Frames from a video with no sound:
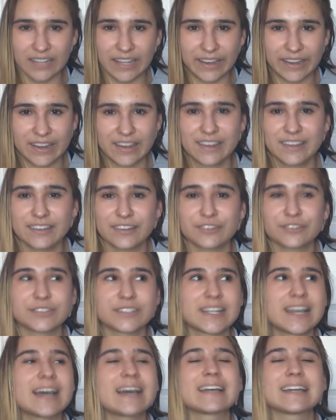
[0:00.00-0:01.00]
Like,
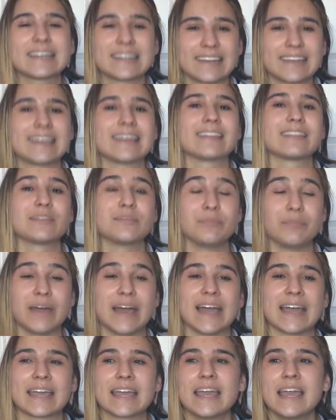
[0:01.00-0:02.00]
you're not gonna get them
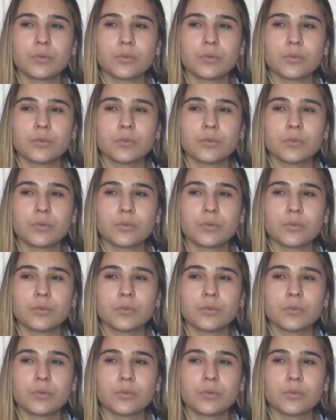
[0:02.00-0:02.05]
back.